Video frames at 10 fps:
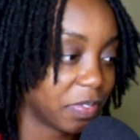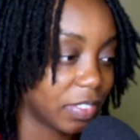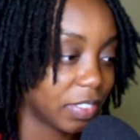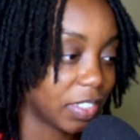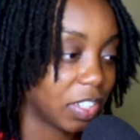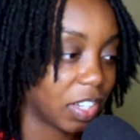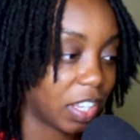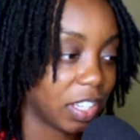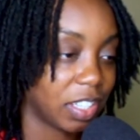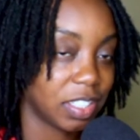water. Nah,
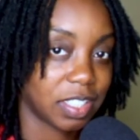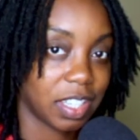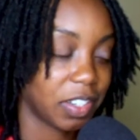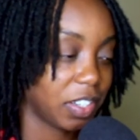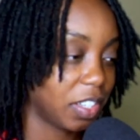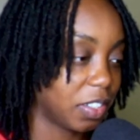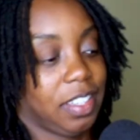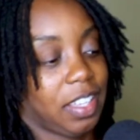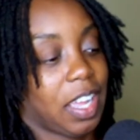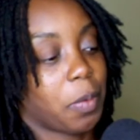that is scary though.
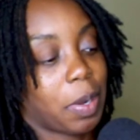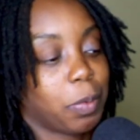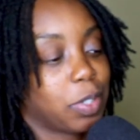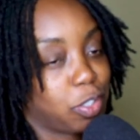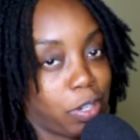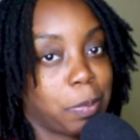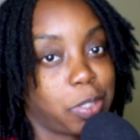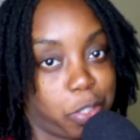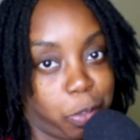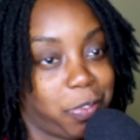I probably would have dropped the
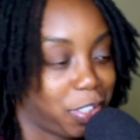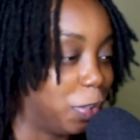tooth too. You